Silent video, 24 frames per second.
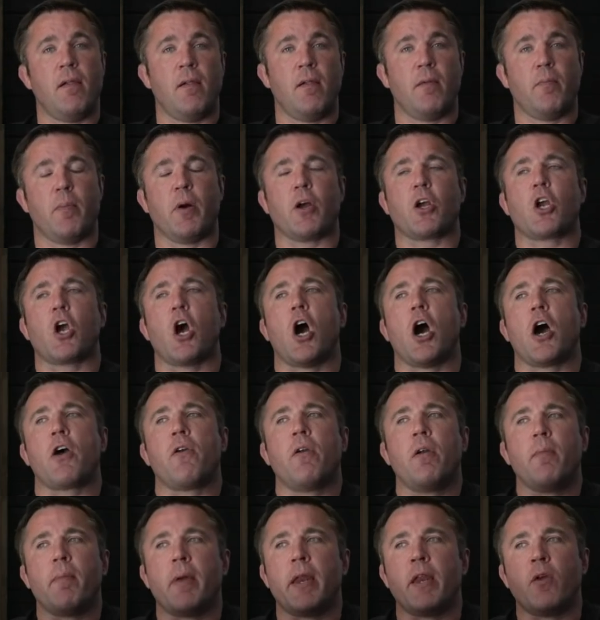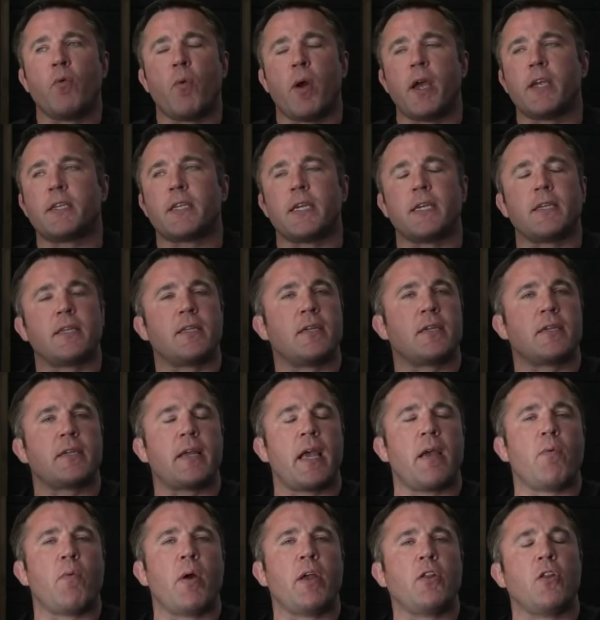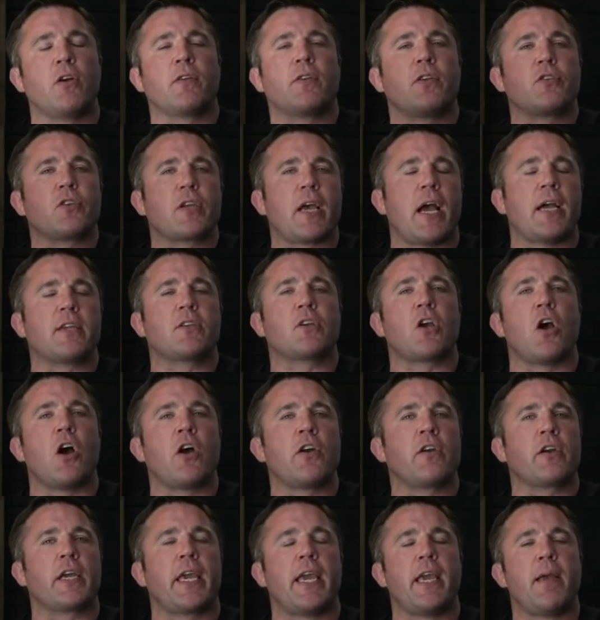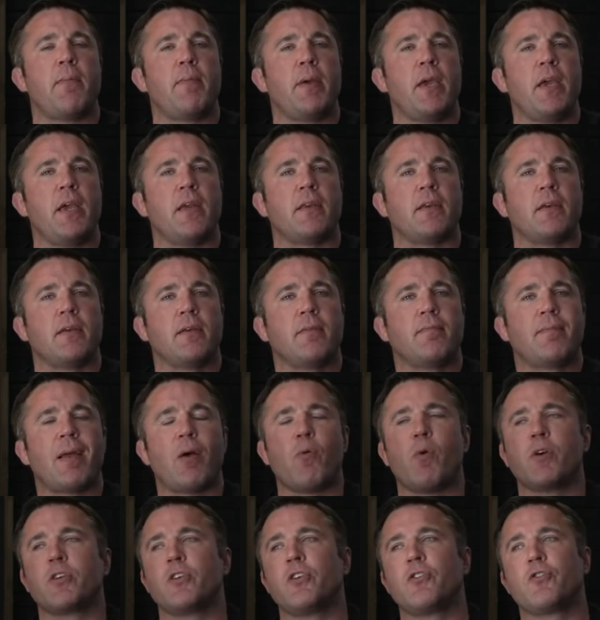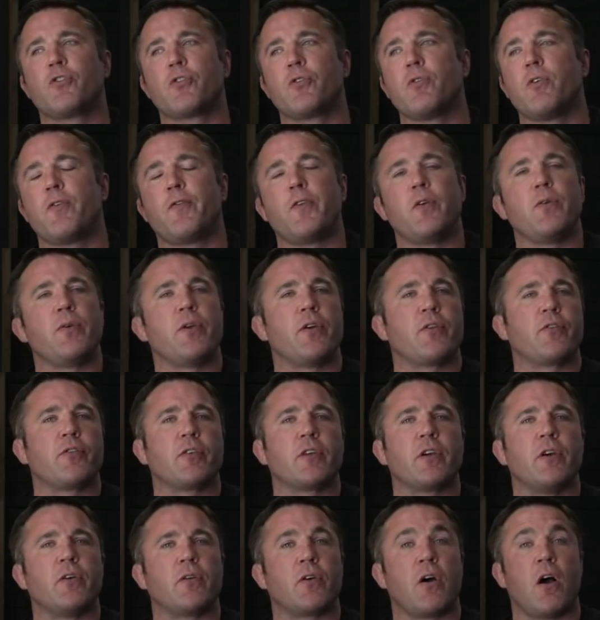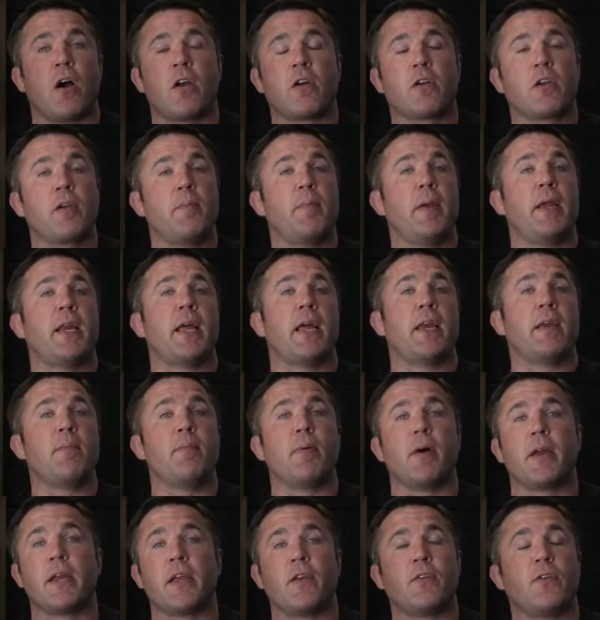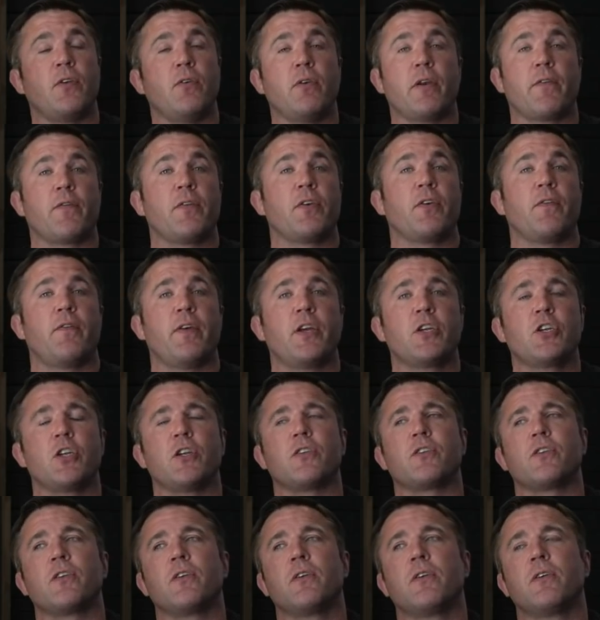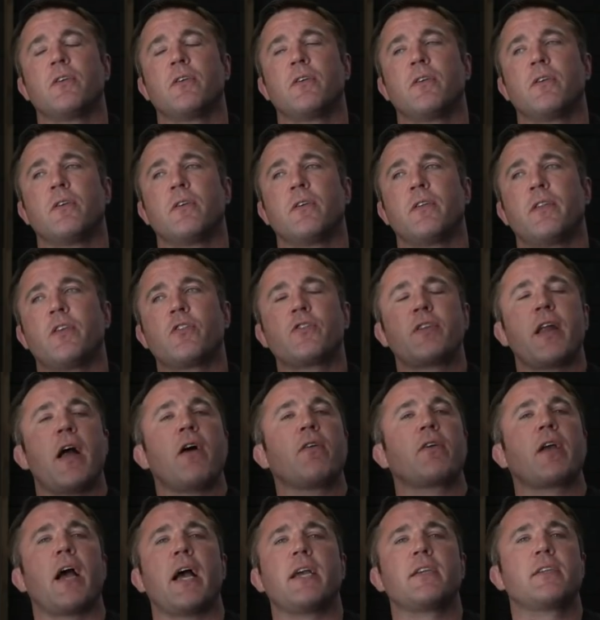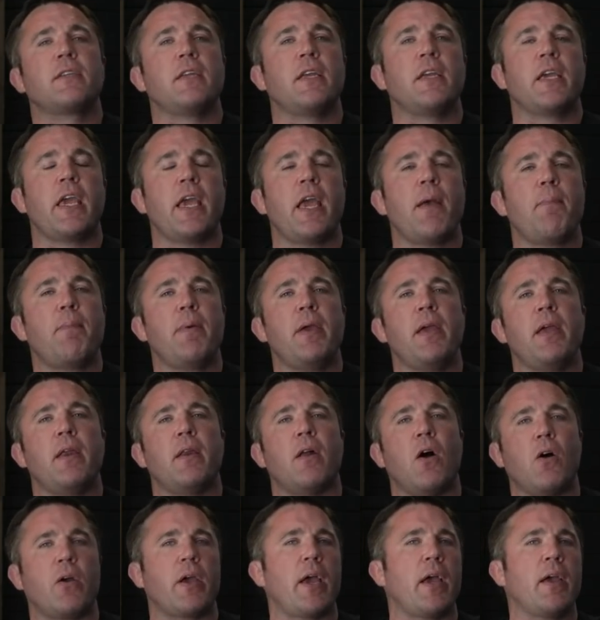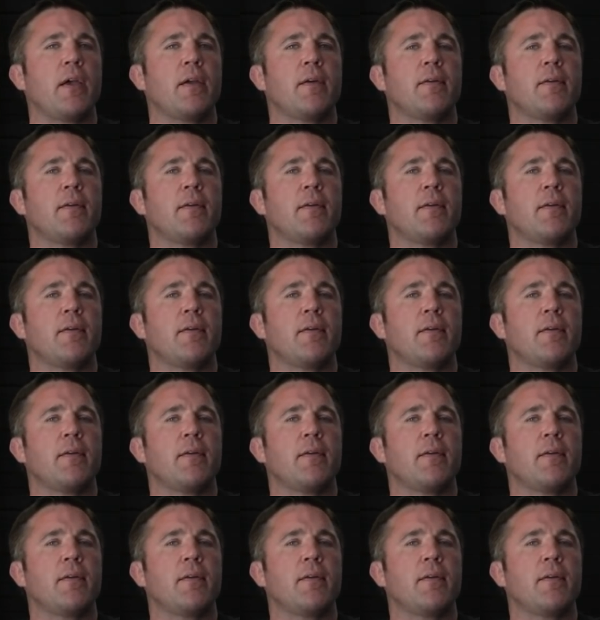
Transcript: But Conor, in many ways, is the same way. Look, there's guys Conor can't beat. That wasn't true a few years ago. Conor could beat anybody in two different divisions. There's now guys that he can't beat. Okay.